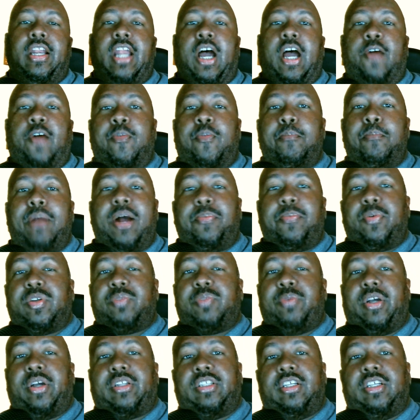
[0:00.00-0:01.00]
Now, from my
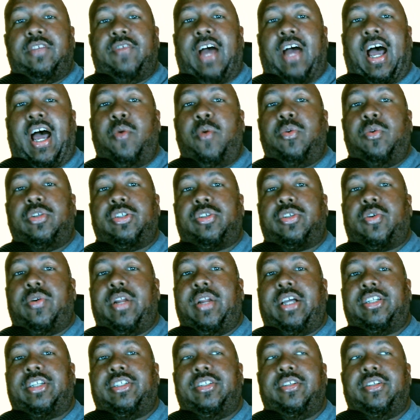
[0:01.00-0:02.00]
perspective, I will just
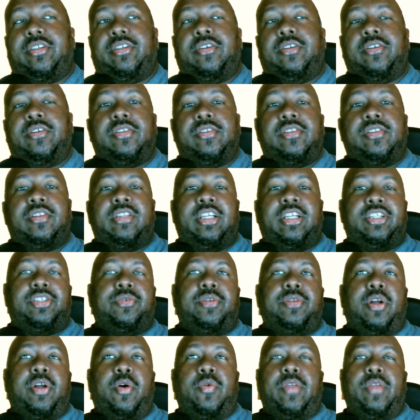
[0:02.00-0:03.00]
go and actually
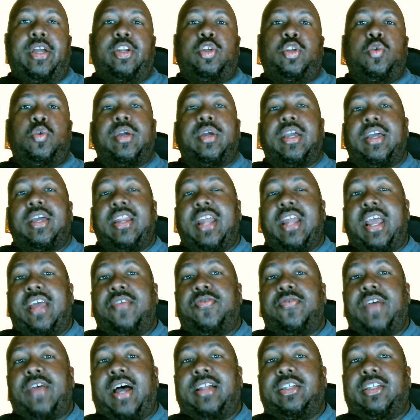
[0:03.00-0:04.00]
let you know that doing an
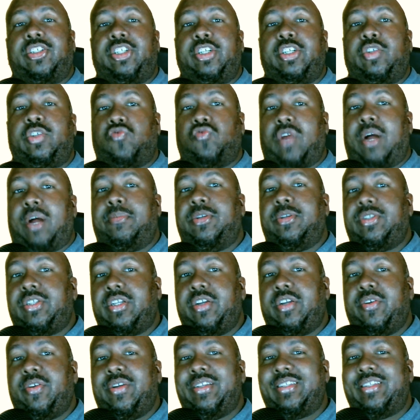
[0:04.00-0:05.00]
anthology drama
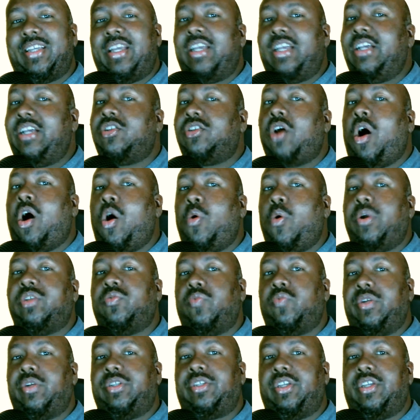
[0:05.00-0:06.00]
series is
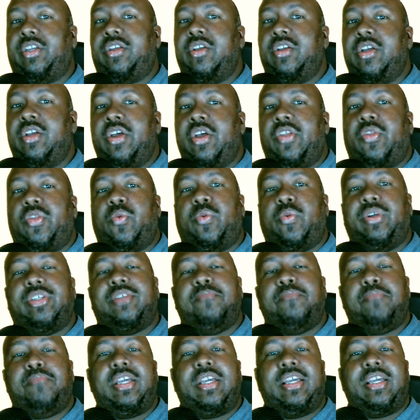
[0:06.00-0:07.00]
always risky. The
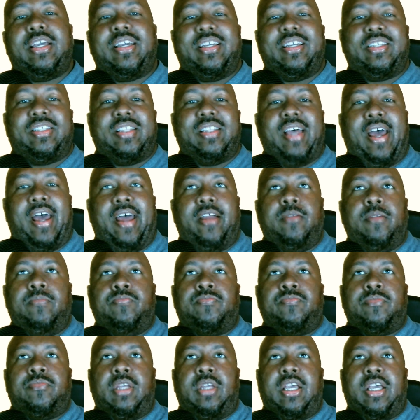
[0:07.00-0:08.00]
reason being is that
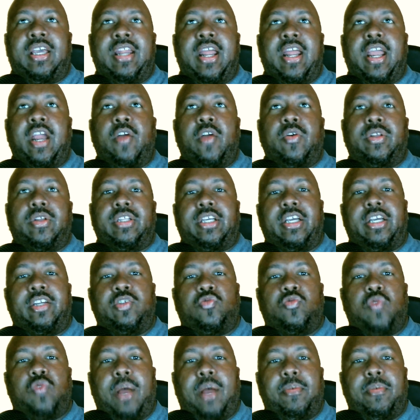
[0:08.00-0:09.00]
inherently
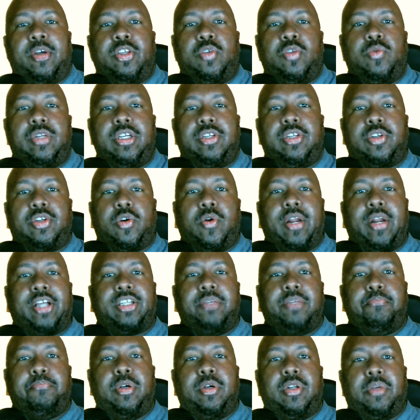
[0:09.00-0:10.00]
in drama, you need to go and
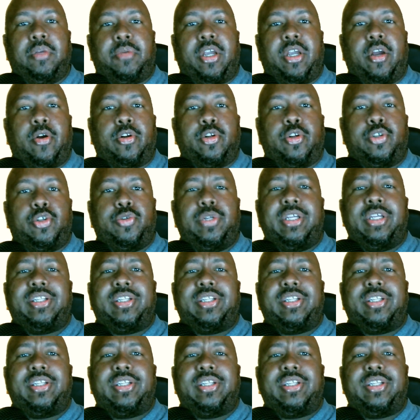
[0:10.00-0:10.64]
actually build up characters.